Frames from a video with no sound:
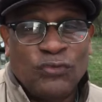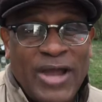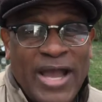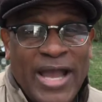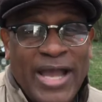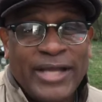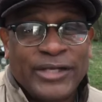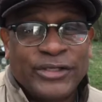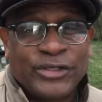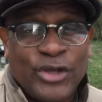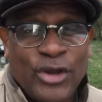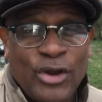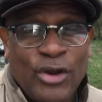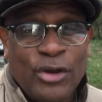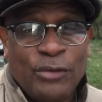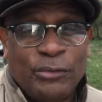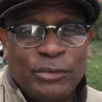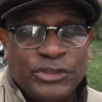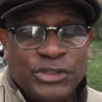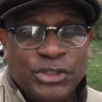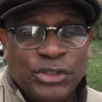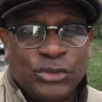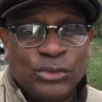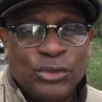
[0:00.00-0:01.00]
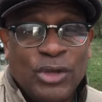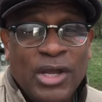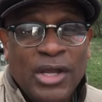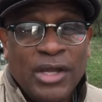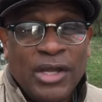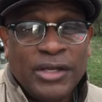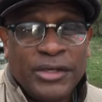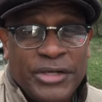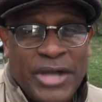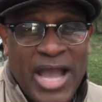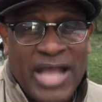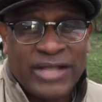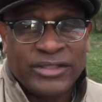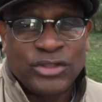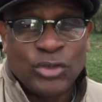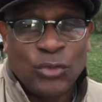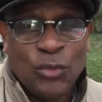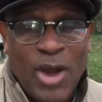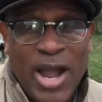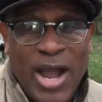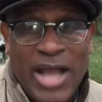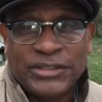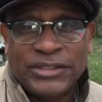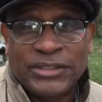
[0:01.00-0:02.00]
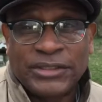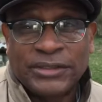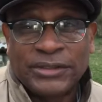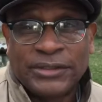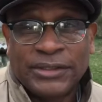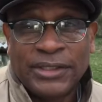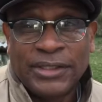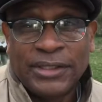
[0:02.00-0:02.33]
I encourage you not to watch it,